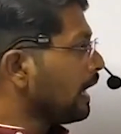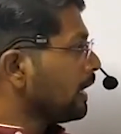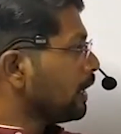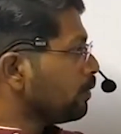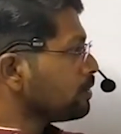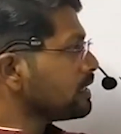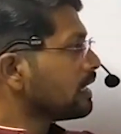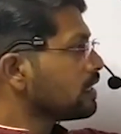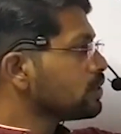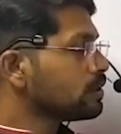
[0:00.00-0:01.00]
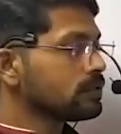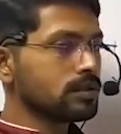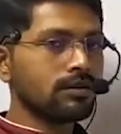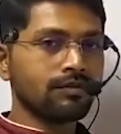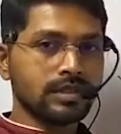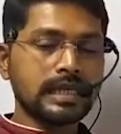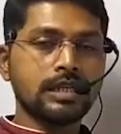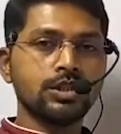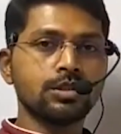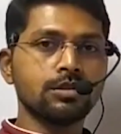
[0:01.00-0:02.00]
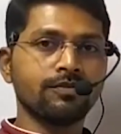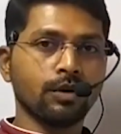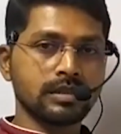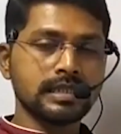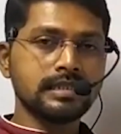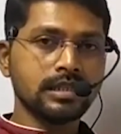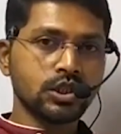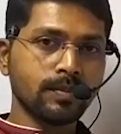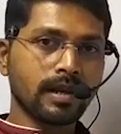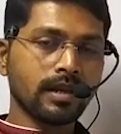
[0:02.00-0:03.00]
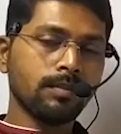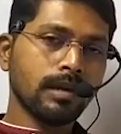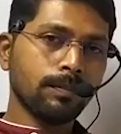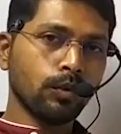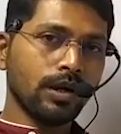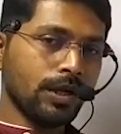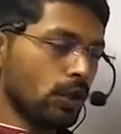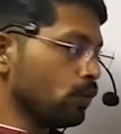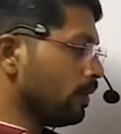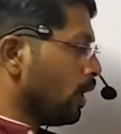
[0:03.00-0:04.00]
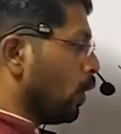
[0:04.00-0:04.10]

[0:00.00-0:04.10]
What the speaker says: Due to secretions of auxins and gibberellin by pollen tube,